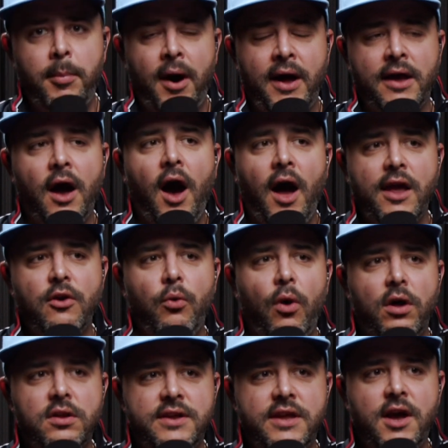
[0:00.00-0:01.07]
buying high
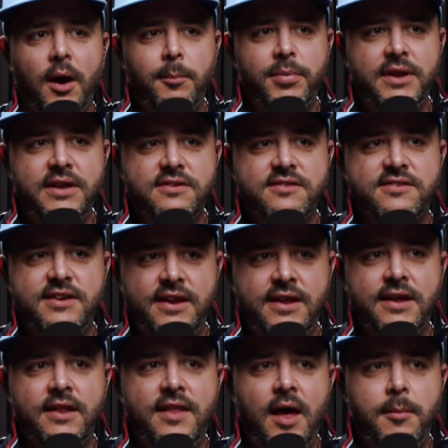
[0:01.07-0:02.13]
quality companies,
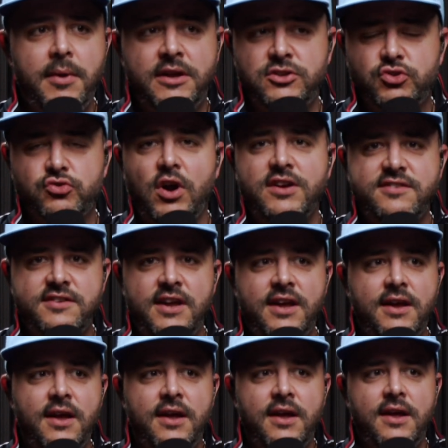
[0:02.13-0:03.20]
sitting in them and
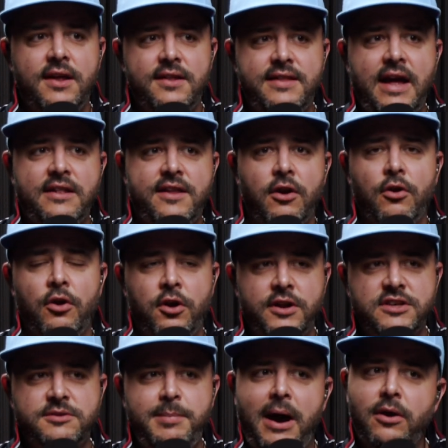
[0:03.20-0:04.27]
trusting that their
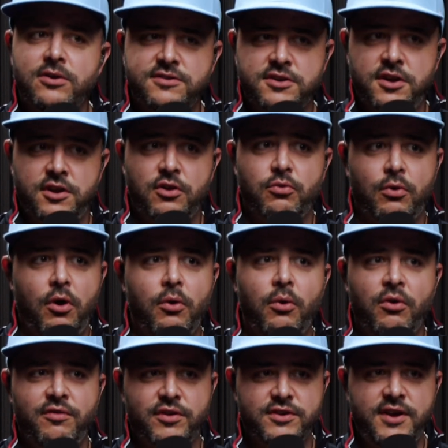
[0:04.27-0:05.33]
earnings power is going to grow
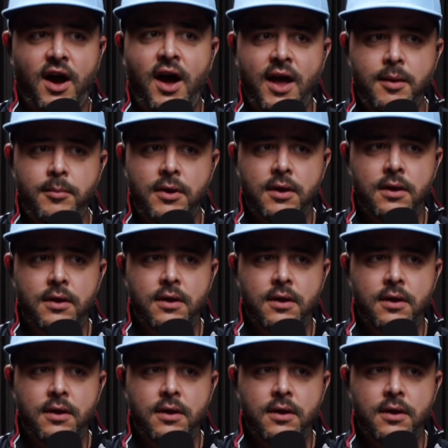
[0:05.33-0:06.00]
over time,